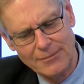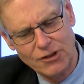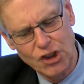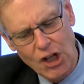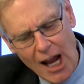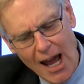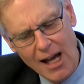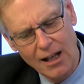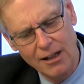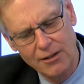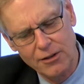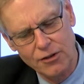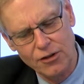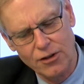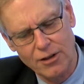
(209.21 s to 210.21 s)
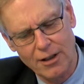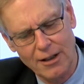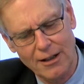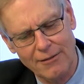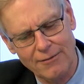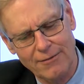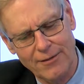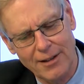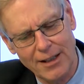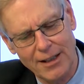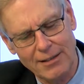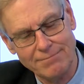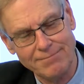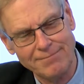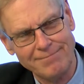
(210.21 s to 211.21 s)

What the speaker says: challenge of the